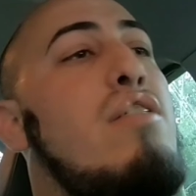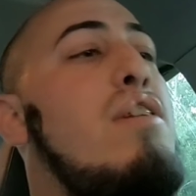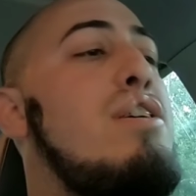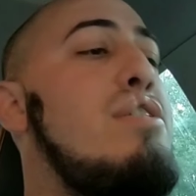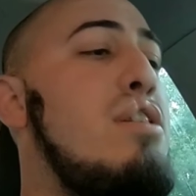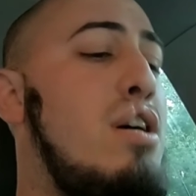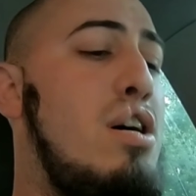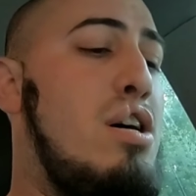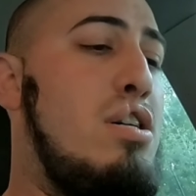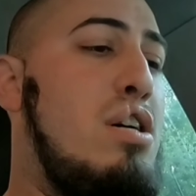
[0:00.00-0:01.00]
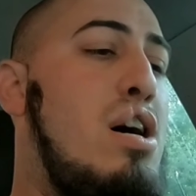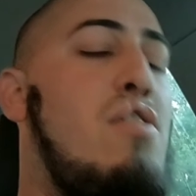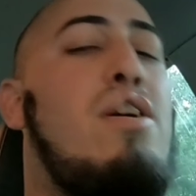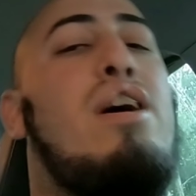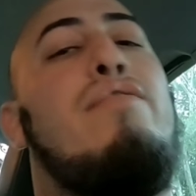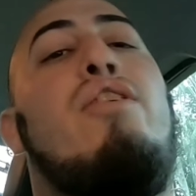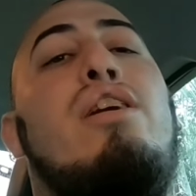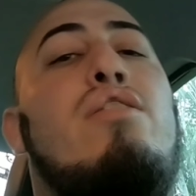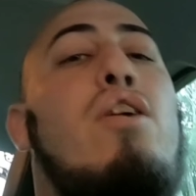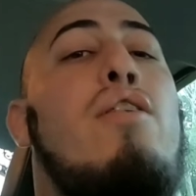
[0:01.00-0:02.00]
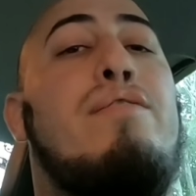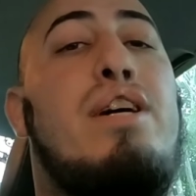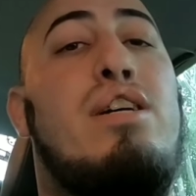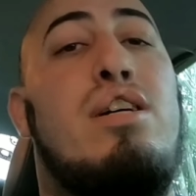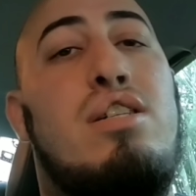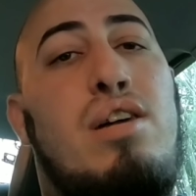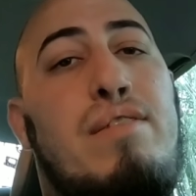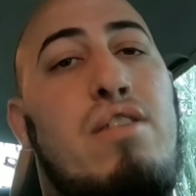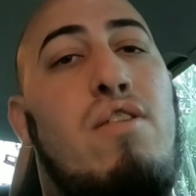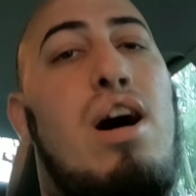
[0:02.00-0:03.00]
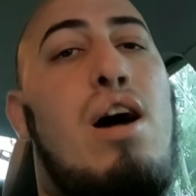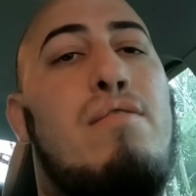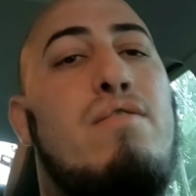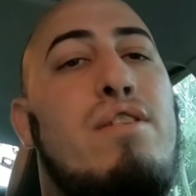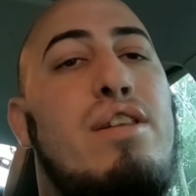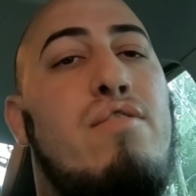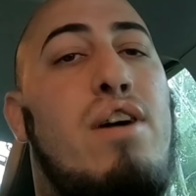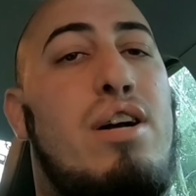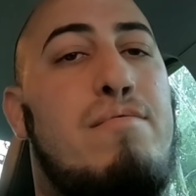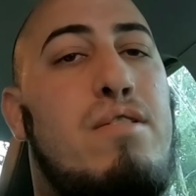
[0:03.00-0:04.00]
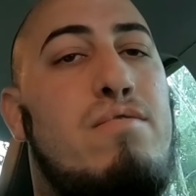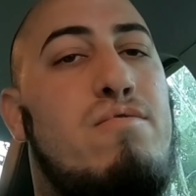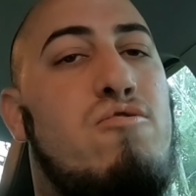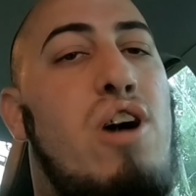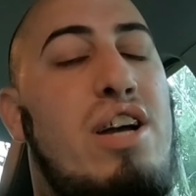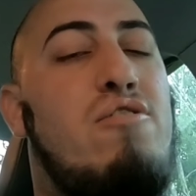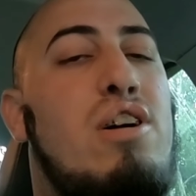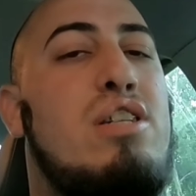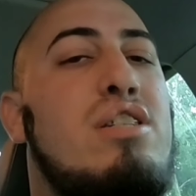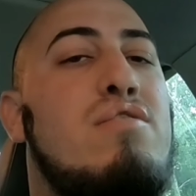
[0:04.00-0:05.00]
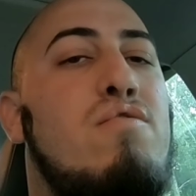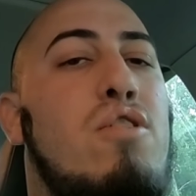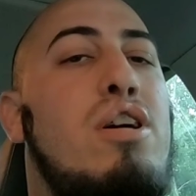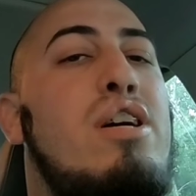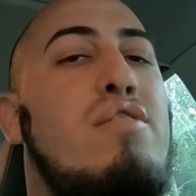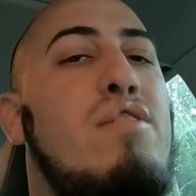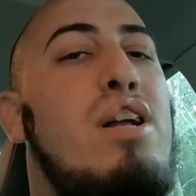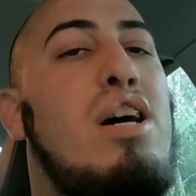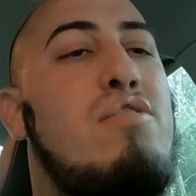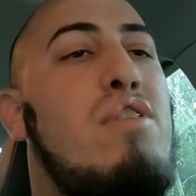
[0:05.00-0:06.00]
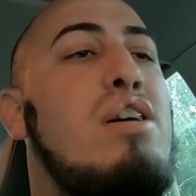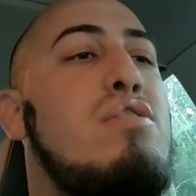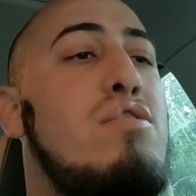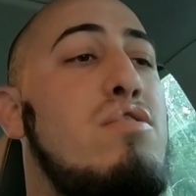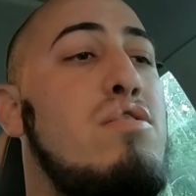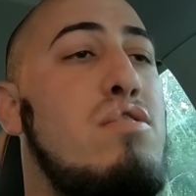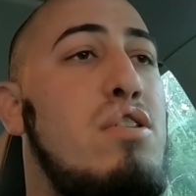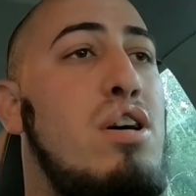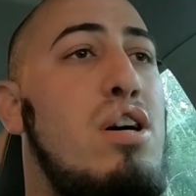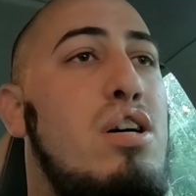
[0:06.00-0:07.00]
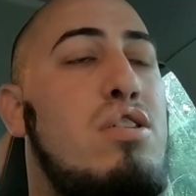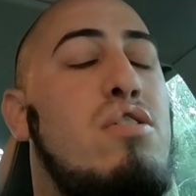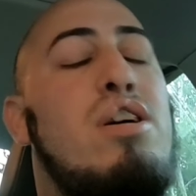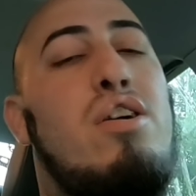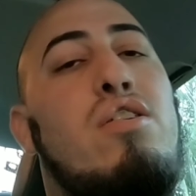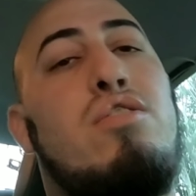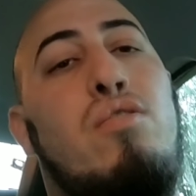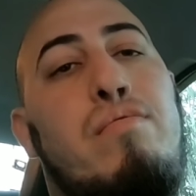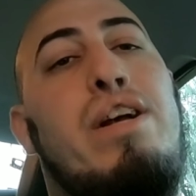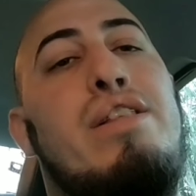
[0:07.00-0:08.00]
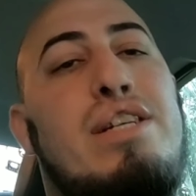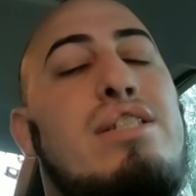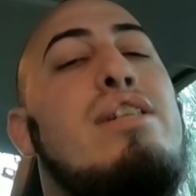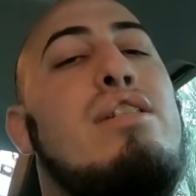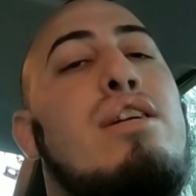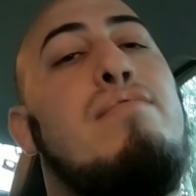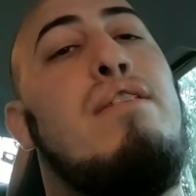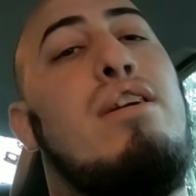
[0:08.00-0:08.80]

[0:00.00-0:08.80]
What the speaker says: wash. I want to give you a little update about what happened with the water pump, why it wasn't working when I tried to turn it on to bleed the system.